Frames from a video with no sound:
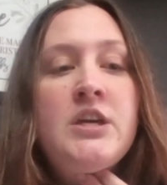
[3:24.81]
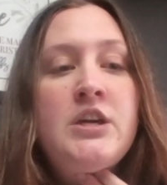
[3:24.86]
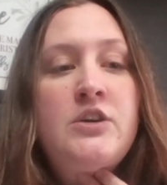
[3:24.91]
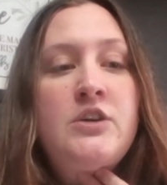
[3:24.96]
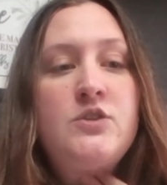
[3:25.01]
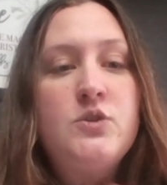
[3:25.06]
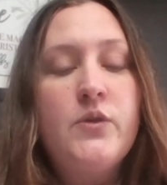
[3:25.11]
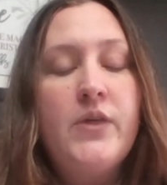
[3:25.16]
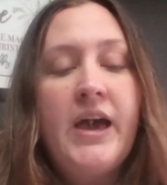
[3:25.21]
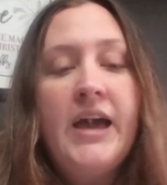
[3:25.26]

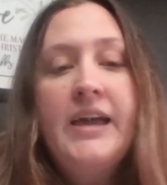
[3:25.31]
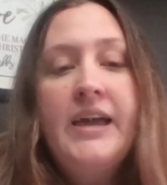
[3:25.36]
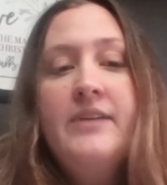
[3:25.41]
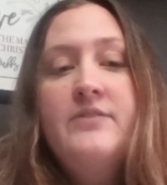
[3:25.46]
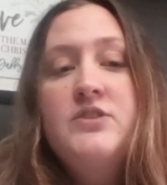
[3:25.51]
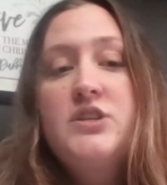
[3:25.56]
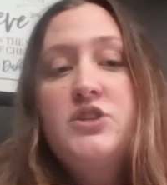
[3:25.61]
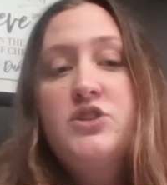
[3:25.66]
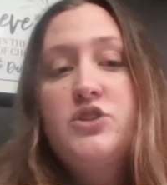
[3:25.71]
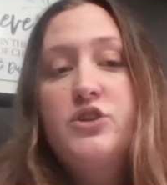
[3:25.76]
So that
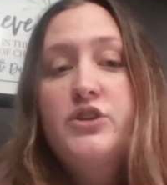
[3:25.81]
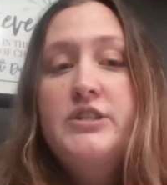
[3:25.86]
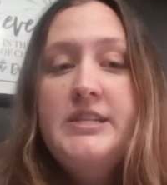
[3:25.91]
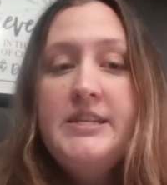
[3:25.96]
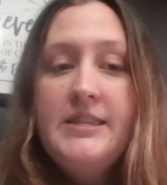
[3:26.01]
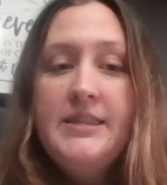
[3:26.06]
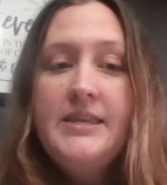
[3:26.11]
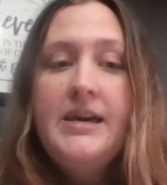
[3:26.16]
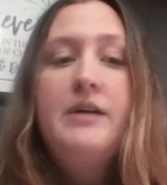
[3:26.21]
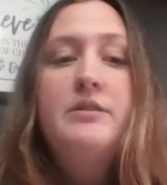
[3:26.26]
gives us
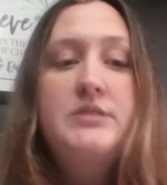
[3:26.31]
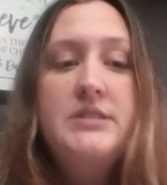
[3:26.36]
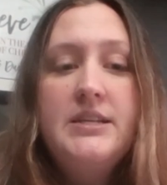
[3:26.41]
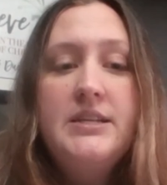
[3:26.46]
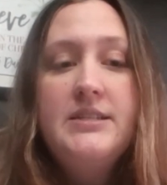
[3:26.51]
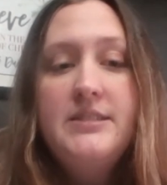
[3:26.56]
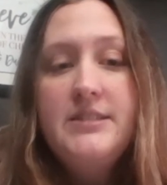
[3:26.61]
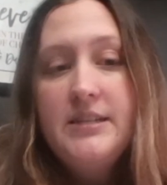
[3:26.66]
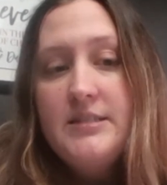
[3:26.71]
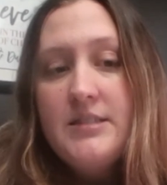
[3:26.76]

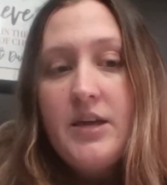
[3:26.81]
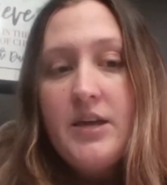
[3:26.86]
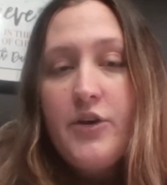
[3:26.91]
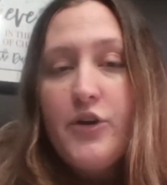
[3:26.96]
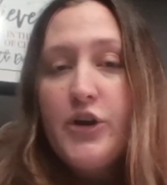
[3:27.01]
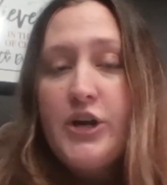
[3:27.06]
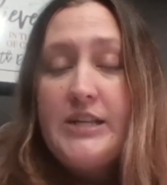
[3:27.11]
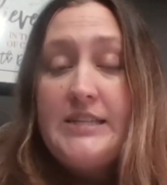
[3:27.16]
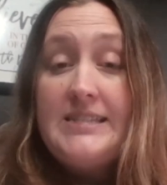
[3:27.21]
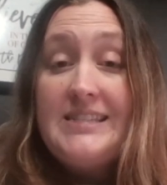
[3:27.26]

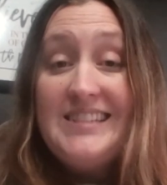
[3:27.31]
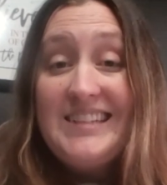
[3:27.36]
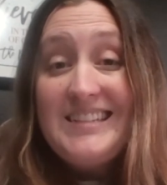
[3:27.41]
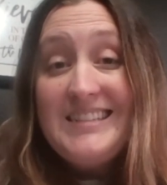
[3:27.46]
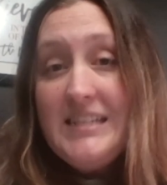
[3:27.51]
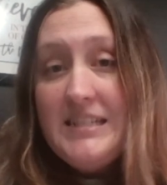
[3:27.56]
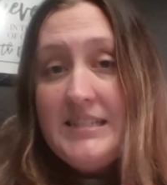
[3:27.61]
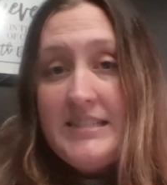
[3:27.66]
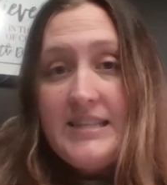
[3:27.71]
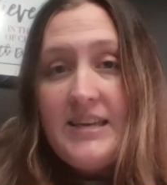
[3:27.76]

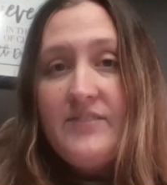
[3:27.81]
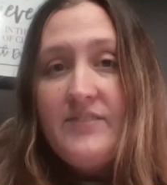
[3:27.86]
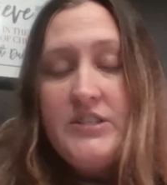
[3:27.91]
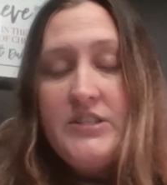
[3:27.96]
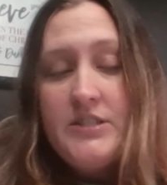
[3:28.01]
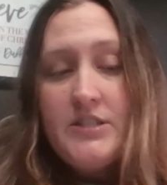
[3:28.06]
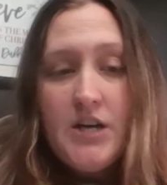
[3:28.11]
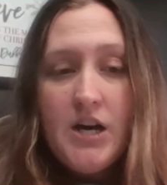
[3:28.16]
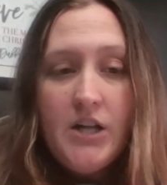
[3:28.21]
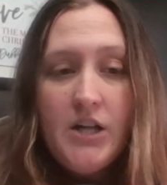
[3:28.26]

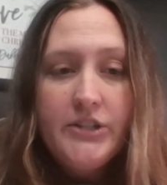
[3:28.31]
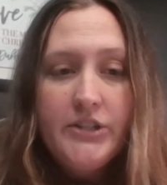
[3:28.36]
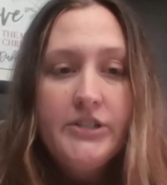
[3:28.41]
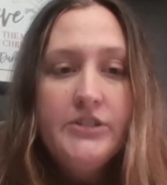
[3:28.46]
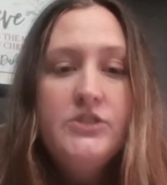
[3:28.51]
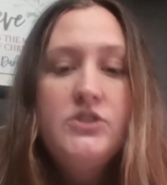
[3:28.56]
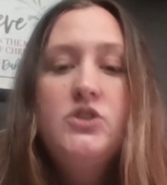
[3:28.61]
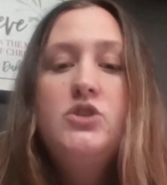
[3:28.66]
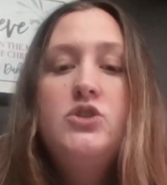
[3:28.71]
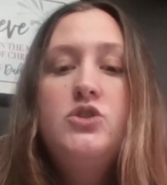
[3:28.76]

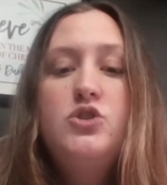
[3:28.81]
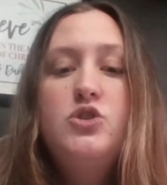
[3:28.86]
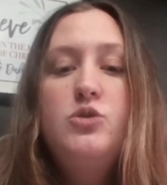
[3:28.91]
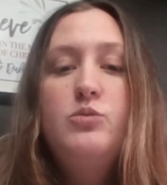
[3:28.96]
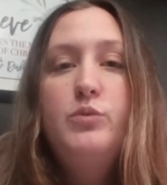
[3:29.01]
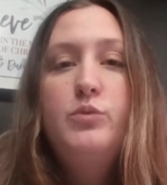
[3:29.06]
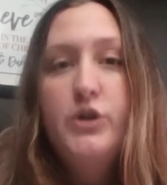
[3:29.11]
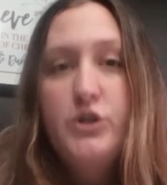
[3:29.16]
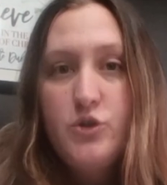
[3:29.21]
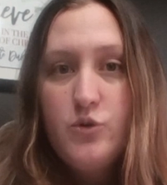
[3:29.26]
$13,667 to
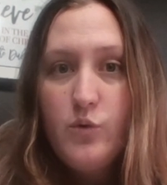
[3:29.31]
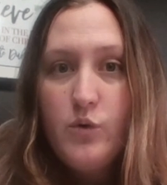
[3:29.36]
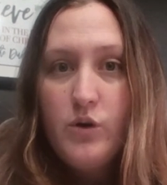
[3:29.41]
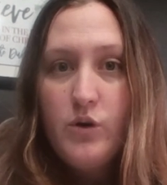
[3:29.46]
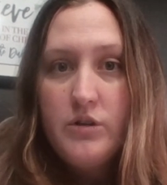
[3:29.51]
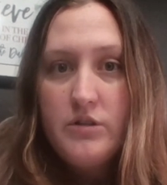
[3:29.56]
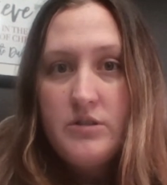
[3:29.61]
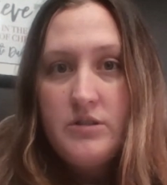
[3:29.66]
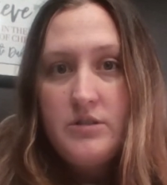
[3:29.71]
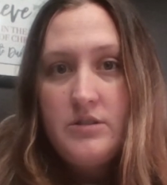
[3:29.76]
put
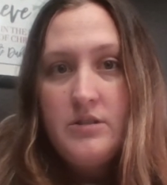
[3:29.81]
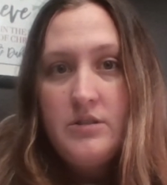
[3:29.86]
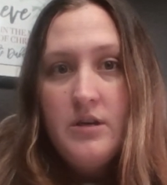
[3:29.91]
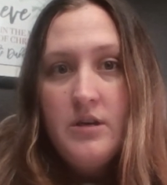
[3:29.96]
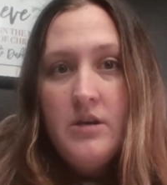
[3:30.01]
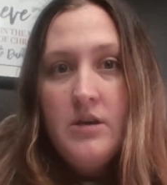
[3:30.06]
towards